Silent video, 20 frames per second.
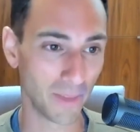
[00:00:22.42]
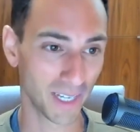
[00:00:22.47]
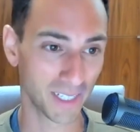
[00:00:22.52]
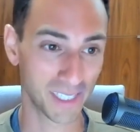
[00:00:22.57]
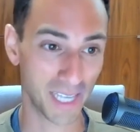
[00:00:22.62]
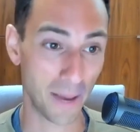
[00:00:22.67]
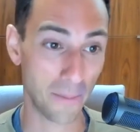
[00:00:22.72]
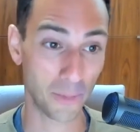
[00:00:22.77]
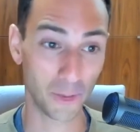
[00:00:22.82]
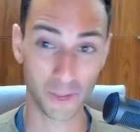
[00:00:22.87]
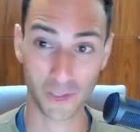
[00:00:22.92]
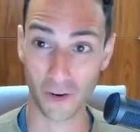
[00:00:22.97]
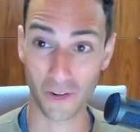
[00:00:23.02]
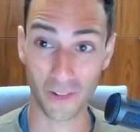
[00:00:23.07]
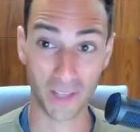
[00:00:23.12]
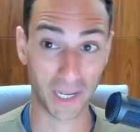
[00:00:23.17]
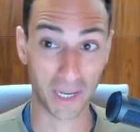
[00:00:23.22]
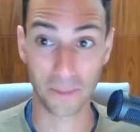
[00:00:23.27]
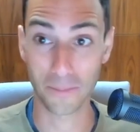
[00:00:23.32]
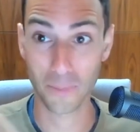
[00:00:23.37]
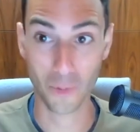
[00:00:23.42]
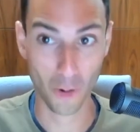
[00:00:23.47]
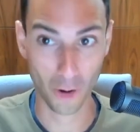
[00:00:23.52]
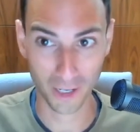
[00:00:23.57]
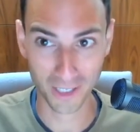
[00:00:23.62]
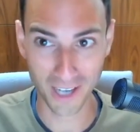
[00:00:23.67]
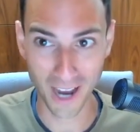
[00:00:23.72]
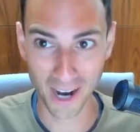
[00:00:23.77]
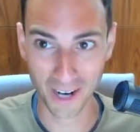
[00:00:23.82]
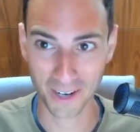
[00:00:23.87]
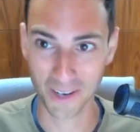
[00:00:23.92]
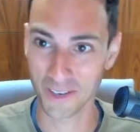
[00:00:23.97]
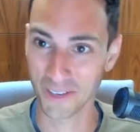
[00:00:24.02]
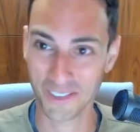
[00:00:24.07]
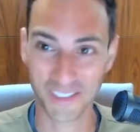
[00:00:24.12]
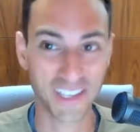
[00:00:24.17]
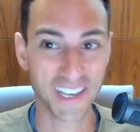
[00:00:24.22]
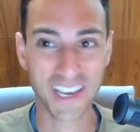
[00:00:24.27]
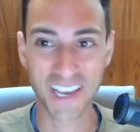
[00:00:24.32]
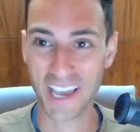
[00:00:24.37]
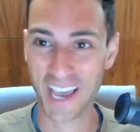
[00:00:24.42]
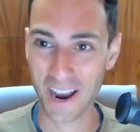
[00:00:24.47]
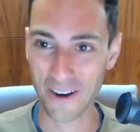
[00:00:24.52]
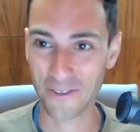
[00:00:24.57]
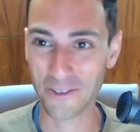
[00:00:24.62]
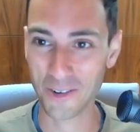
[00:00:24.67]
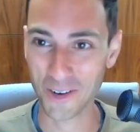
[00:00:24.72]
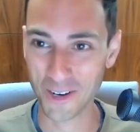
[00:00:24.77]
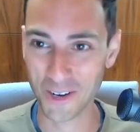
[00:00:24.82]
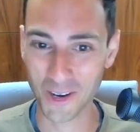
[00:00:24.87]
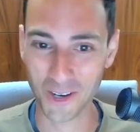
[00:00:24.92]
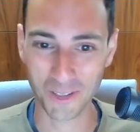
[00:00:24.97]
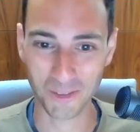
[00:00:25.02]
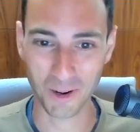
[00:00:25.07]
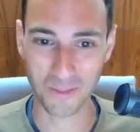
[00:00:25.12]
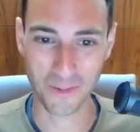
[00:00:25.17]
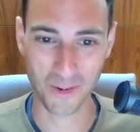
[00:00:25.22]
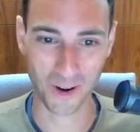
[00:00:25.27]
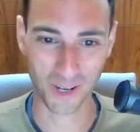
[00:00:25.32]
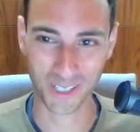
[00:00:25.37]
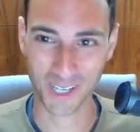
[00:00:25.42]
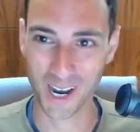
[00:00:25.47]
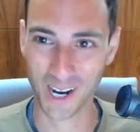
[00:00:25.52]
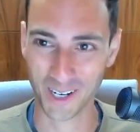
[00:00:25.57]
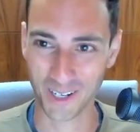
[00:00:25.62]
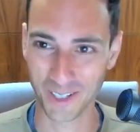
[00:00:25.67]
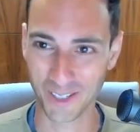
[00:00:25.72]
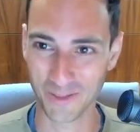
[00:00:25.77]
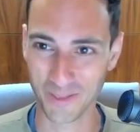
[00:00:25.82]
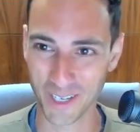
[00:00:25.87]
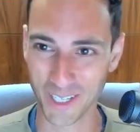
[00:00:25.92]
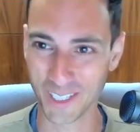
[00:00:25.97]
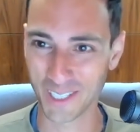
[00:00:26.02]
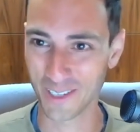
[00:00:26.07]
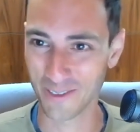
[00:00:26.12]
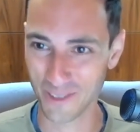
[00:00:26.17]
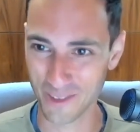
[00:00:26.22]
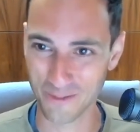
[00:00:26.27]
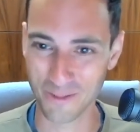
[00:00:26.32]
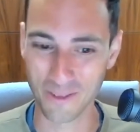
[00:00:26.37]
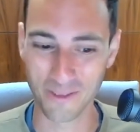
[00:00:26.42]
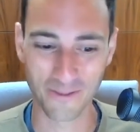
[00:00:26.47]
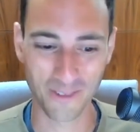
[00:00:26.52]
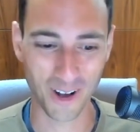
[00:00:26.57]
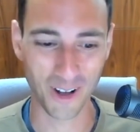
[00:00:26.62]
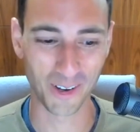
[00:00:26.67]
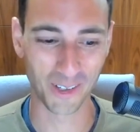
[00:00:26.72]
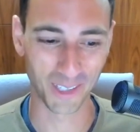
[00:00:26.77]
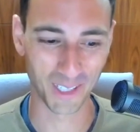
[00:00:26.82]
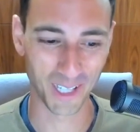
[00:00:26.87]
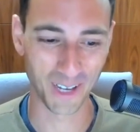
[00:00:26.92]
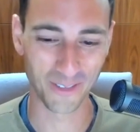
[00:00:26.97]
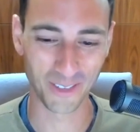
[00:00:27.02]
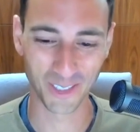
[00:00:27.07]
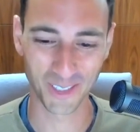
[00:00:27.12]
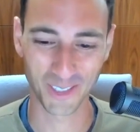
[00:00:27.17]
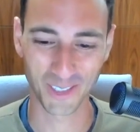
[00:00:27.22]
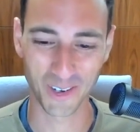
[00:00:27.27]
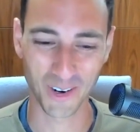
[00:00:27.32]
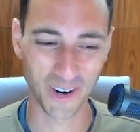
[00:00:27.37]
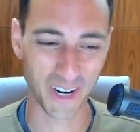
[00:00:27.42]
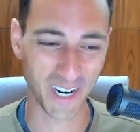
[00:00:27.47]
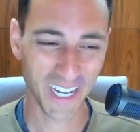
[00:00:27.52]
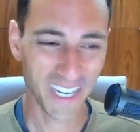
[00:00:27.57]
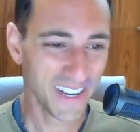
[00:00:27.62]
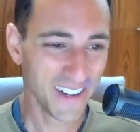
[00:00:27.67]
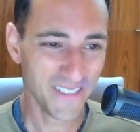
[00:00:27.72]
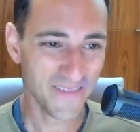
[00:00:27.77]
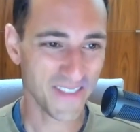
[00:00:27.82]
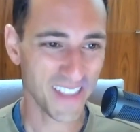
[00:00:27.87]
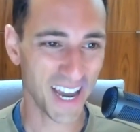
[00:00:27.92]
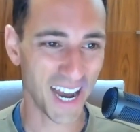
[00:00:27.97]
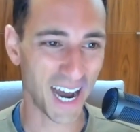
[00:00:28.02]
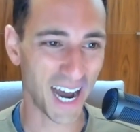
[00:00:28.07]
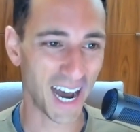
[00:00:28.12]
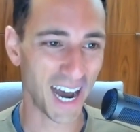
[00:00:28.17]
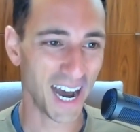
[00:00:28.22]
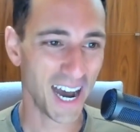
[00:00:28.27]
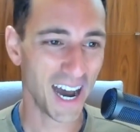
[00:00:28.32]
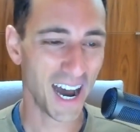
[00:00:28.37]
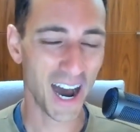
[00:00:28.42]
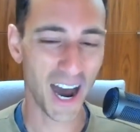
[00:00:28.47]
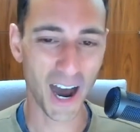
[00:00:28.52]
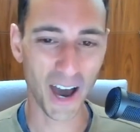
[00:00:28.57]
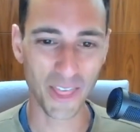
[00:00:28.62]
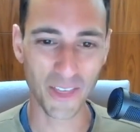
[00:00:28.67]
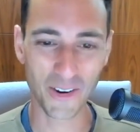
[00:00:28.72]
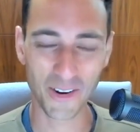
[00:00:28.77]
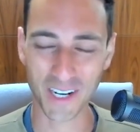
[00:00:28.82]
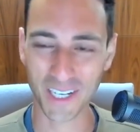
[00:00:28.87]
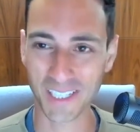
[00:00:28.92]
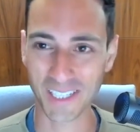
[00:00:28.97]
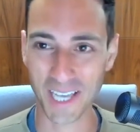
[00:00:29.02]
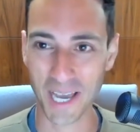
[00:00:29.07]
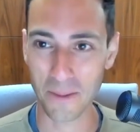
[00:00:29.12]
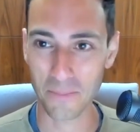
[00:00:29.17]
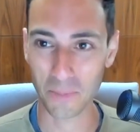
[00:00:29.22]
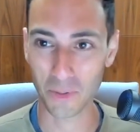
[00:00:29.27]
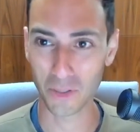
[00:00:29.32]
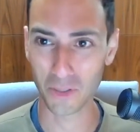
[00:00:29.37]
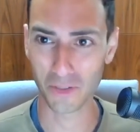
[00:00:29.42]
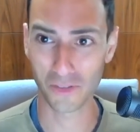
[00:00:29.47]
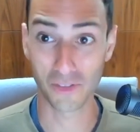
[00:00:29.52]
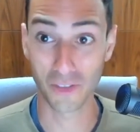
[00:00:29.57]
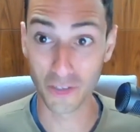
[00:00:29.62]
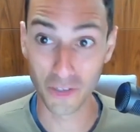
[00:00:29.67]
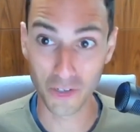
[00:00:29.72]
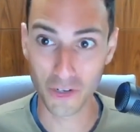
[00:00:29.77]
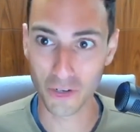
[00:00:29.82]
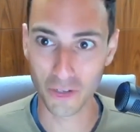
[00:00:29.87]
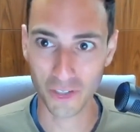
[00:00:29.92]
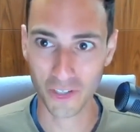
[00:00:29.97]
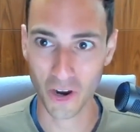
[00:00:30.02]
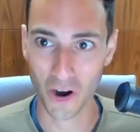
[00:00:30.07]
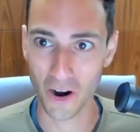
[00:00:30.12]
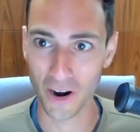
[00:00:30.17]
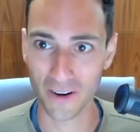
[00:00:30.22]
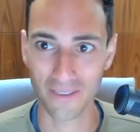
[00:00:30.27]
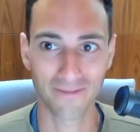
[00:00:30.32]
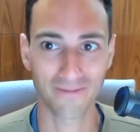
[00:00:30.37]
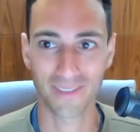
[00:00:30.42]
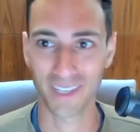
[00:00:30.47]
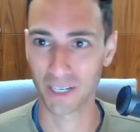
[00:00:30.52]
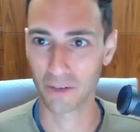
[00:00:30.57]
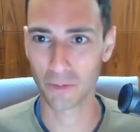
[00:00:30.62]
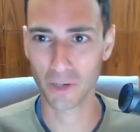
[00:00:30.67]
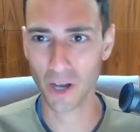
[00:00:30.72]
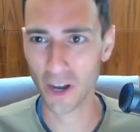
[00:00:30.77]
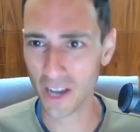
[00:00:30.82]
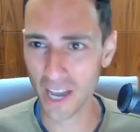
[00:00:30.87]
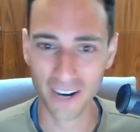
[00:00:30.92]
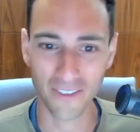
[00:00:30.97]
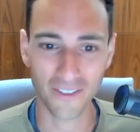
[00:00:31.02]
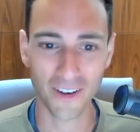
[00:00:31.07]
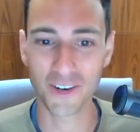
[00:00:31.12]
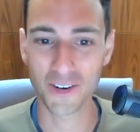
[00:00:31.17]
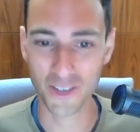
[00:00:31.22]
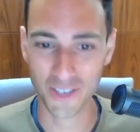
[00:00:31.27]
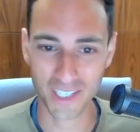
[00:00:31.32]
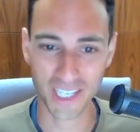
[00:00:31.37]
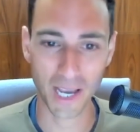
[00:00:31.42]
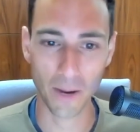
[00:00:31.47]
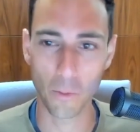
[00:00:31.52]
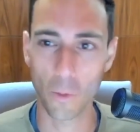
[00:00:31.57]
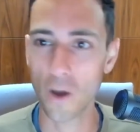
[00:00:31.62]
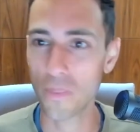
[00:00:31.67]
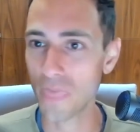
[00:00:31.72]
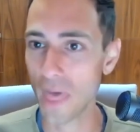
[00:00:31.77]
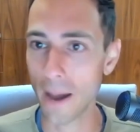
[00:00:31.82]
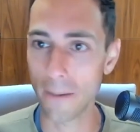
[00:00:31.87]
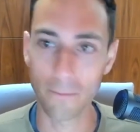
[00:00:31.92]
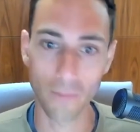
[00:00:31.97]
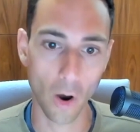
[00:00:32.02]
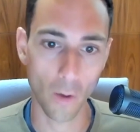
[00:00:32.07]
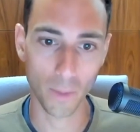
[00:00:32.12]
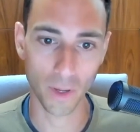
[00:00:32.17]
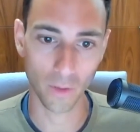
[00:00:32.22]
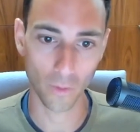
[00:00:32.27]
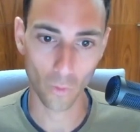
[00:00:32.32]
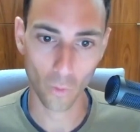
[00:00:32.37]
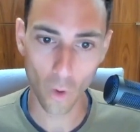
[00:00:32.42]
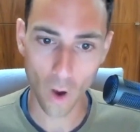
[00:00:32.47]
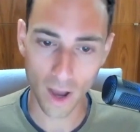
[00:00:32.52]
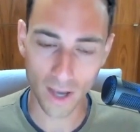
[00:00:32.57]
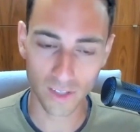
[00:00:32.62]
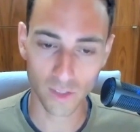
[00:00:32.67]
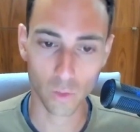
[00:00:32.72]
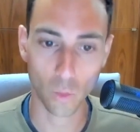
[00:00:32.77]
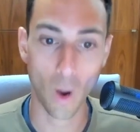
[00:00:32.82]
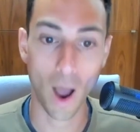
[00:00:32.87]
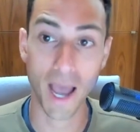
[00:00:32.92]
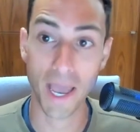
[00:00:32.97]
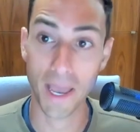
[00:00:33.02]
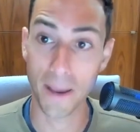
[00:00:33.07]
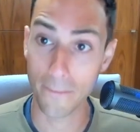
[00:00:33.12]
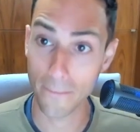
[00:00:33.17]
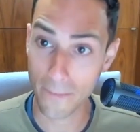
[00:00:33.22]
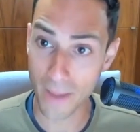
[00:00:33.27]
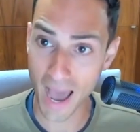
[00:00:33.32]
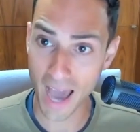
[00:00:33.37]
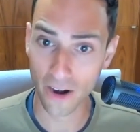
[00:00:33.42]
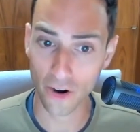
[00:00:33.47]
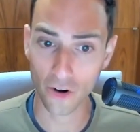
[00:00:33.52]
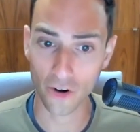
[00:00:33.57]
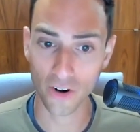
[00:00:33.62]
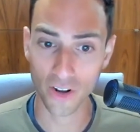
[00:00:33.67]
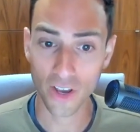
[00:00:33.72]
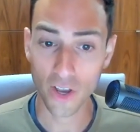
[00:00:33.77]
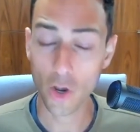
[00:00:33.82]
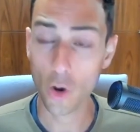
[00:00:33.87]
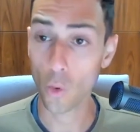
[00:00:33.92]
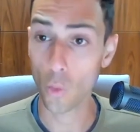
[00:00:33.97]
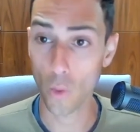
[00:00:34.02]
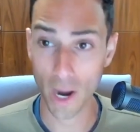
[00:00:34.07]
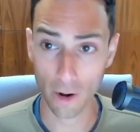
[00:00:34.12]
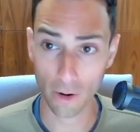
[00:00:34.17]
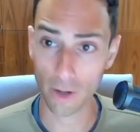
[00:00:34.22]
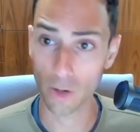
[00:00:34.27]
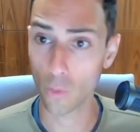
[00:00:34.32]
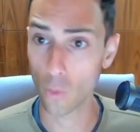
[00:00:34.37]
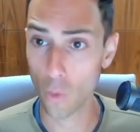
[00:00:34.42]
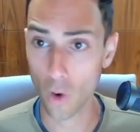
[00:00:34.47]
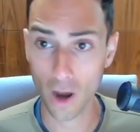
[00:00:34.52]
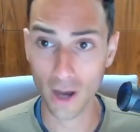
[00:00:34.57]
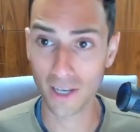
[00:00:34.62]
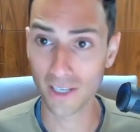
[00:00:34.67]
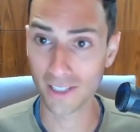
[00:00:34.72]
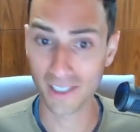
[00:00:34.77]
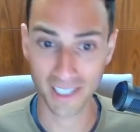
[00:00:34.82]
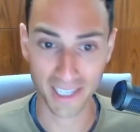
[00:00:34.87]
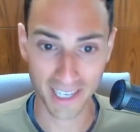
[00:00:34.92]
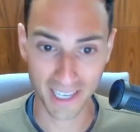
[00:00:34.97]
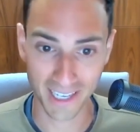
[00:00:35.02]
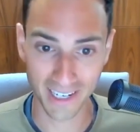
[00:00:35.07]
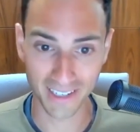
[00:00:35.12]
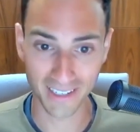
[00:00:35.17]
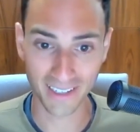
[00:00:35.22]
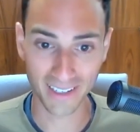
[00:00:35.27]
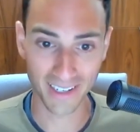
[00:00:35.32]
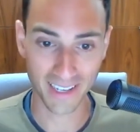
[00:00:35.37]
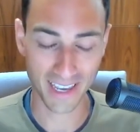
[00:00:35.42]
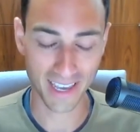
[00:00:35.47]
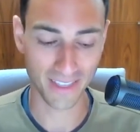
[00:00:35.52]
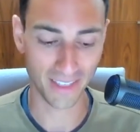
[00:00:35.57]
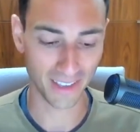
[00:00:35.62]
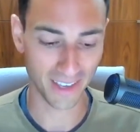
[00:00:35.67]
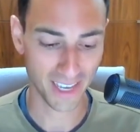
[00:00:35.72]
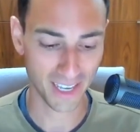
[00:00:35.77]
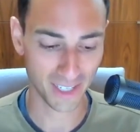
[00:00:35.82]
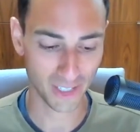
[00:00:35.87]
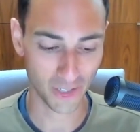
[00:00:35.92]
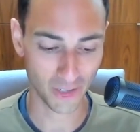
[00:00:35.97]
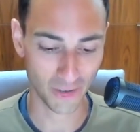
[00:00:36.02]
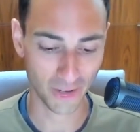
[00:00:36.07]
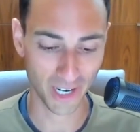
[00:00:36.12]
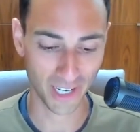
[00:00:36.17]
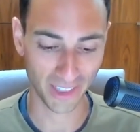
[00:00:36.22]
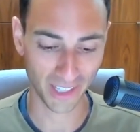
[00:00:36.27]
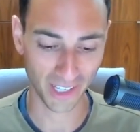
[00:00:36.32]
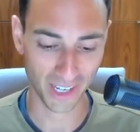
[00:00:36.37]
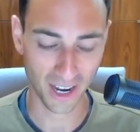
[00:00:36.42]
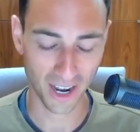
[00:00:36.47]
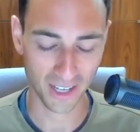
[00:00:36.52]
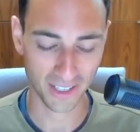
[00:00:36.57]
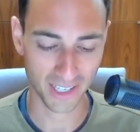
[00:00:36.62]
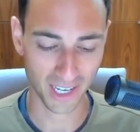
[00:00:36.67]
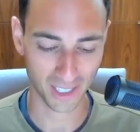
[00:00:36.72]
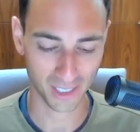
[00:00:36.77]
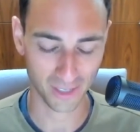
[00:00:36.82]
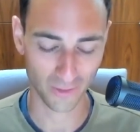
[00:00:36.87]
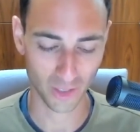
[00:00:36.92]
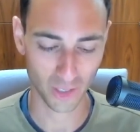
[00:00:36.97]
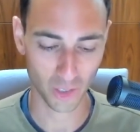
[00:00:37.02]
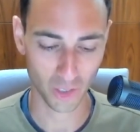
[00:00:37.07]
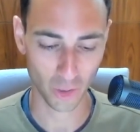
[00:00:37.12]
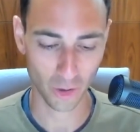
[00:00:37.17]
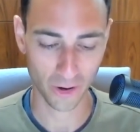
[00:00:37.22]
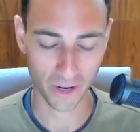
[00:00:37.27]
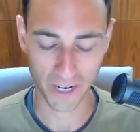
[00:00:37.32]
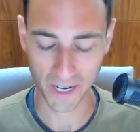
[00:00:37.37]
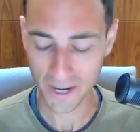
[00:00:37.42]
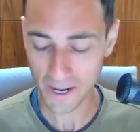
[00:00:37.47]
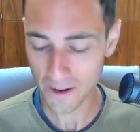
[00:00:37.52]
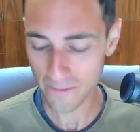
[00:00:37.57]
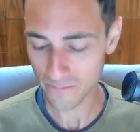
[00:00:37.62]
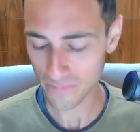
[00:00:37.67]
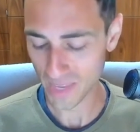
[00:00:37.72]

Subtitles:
Examples are like pork tacos. Everyone knows what pork tacos means if you've been following the Level story. Other examples, the juice cart. Like, we all kind of understand what that moment was, why it mattered, where it was in the history and the context of the story.